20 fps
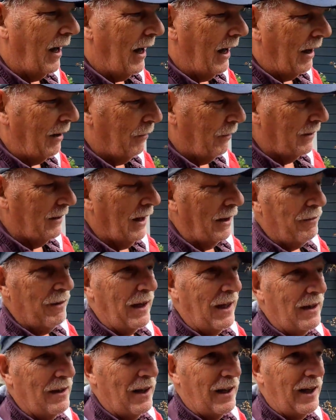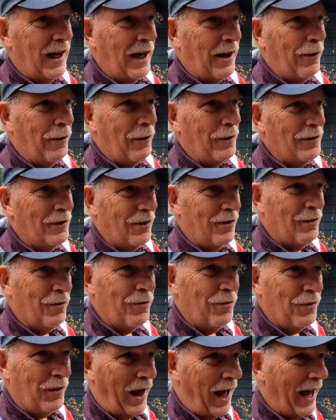Uh, would love to get together and
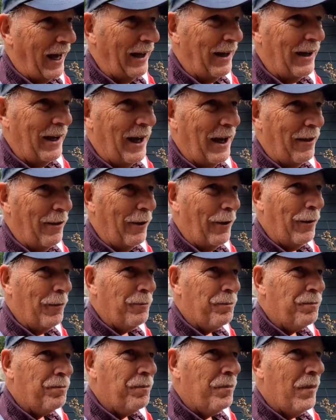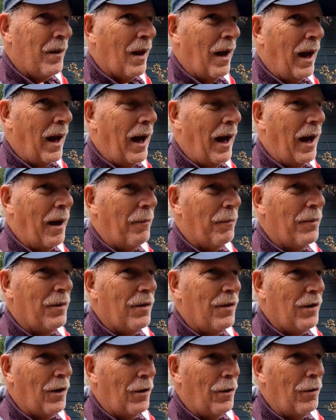just fly together.
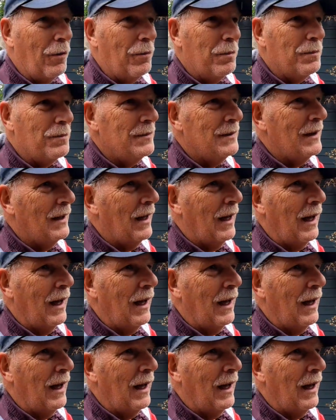Um, so